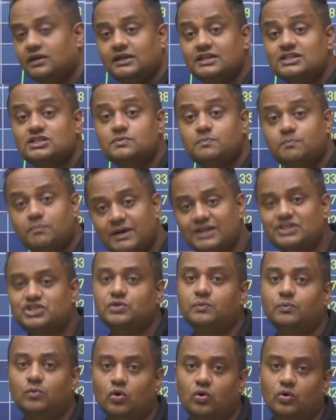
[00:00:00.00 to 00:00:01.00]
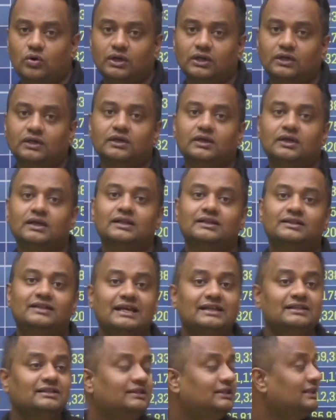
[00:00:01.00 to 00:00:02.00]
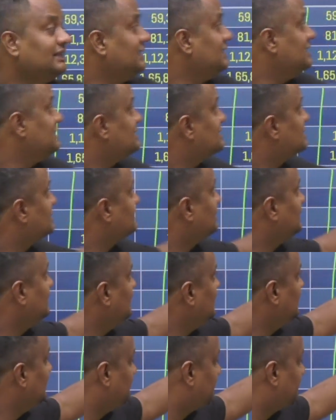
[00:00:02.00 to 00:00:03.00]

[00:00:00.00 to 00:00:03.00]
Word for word: is much more than these three